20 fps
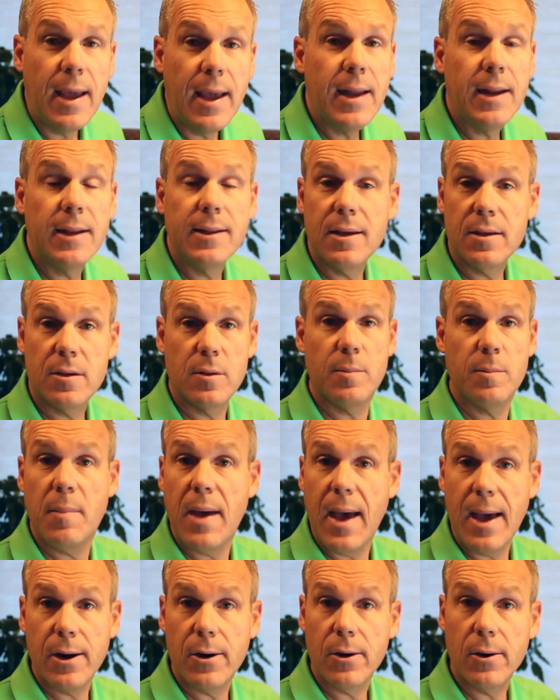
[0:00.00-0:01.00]
And it doesn't
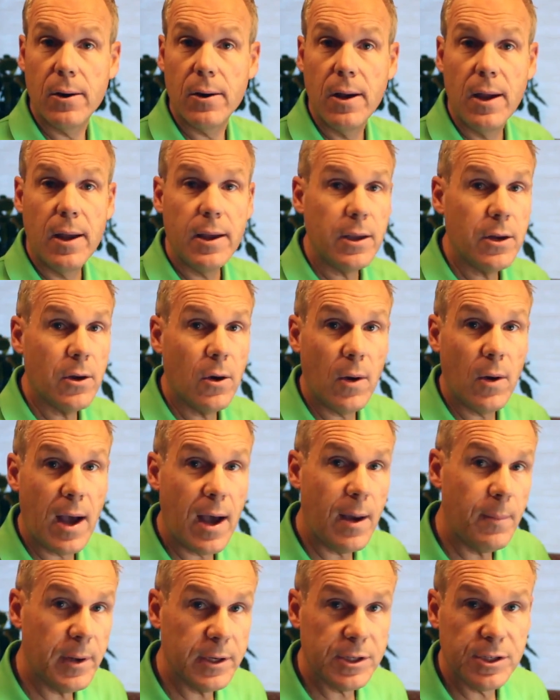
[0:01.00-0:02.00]
matter,
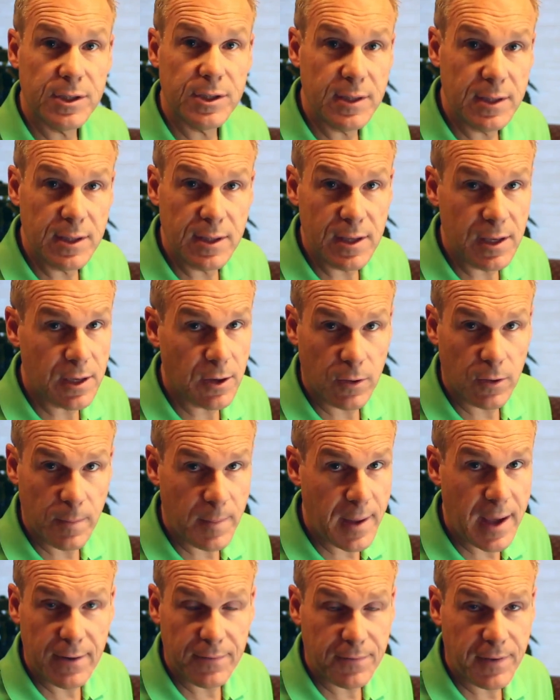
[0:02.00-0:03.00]
how much, the
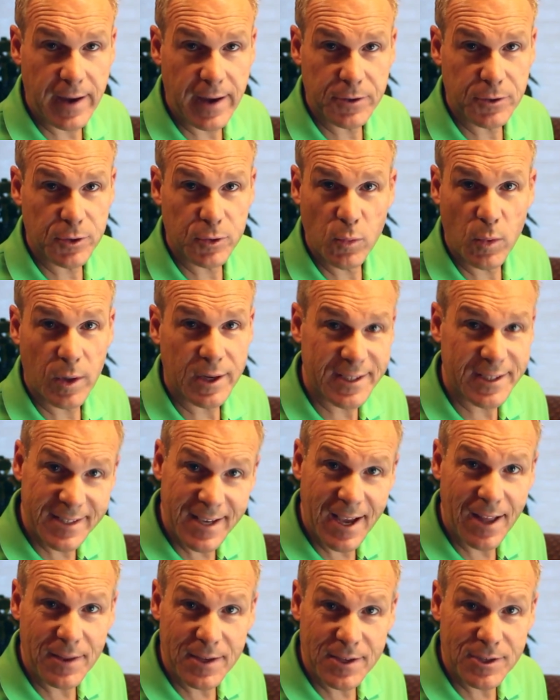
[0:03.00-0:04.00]
manufacturers want to
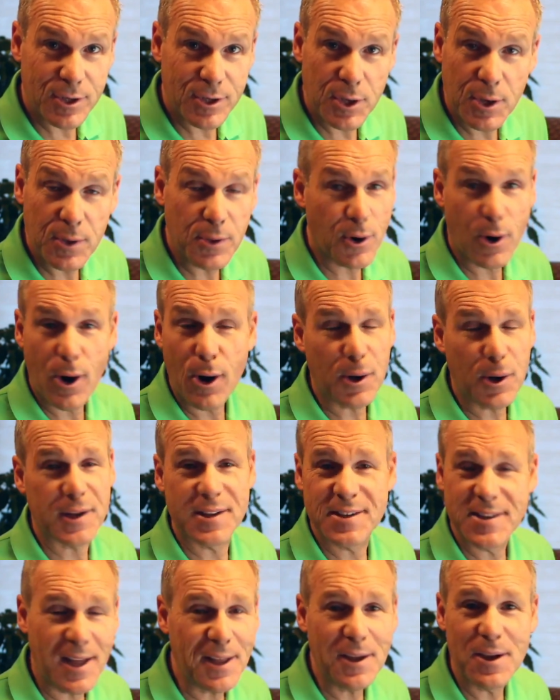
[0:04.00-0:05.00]
sell these to you. They're all going
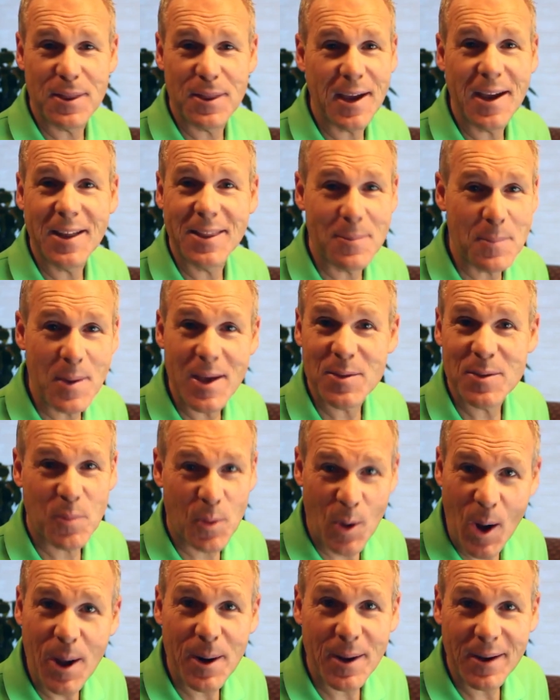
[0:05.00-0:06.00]
to tell you they got the best
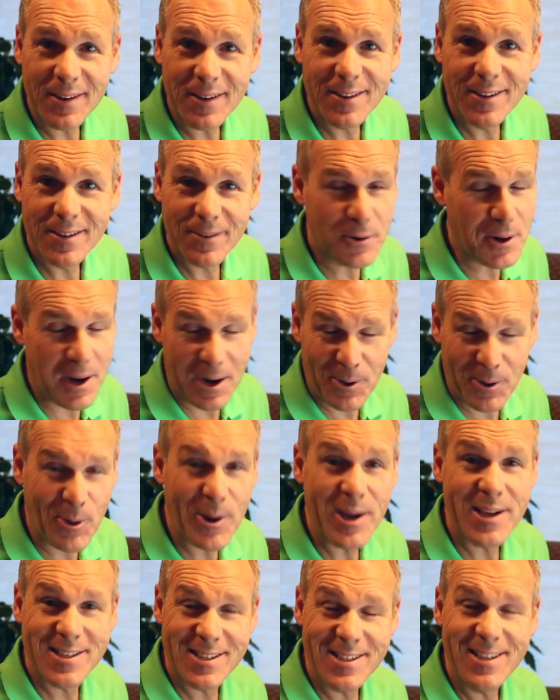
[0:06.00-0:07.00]
product. They're not
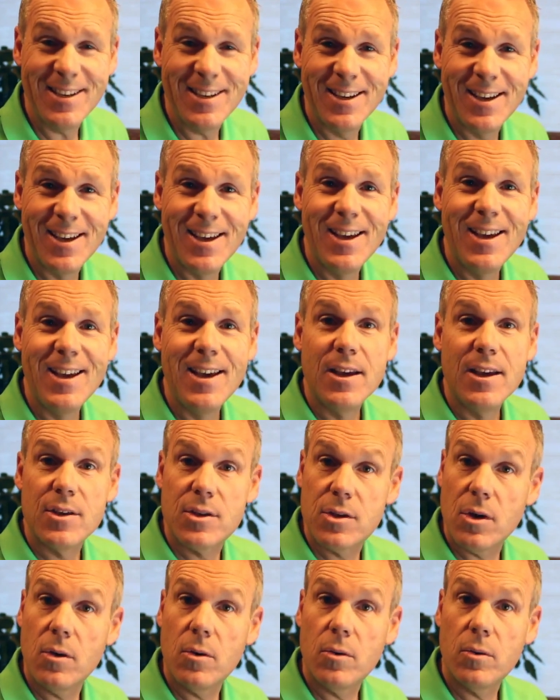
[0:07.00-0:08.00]
crazy.
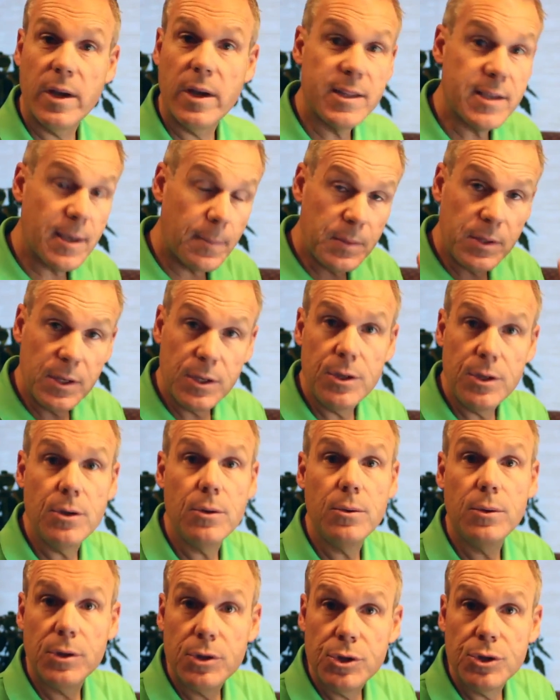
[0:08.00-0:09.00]
So it's up to
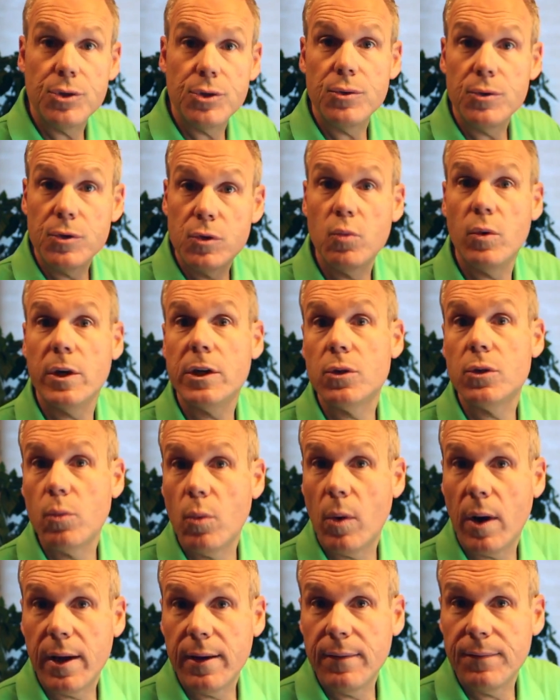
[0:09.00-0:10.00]
you to choose which
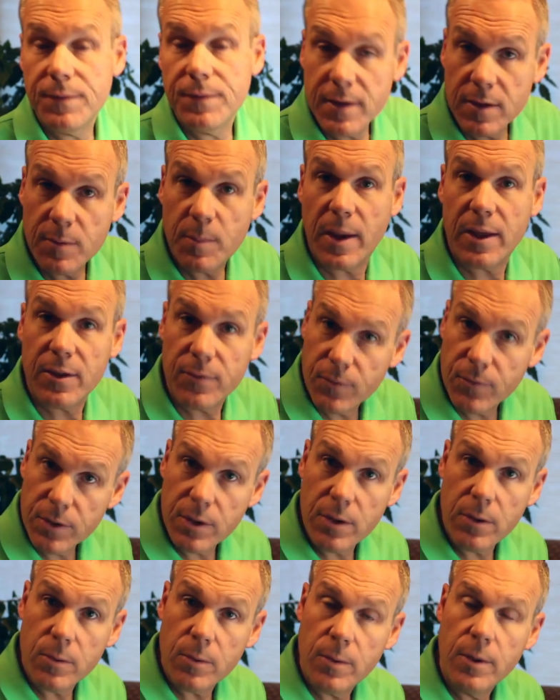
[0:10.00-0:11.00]
one fits best for
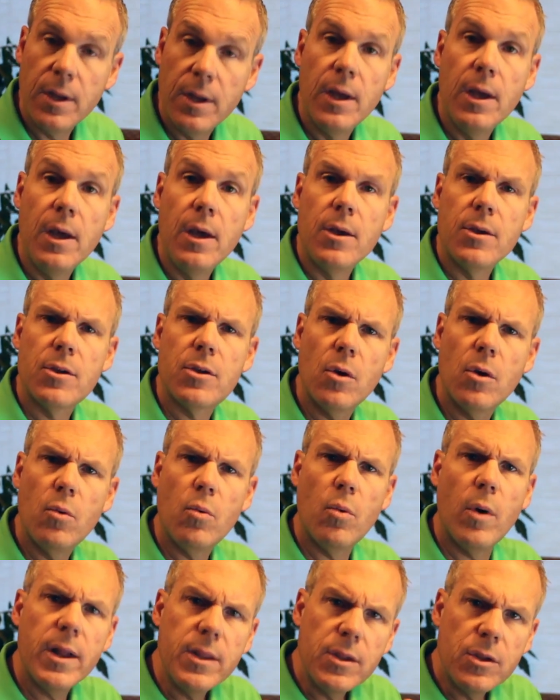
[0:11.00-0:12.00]
you. So
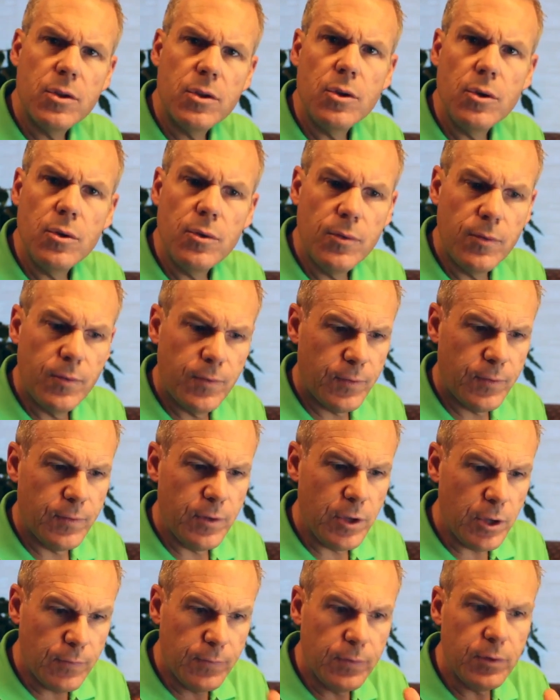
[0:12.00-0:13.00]
once you've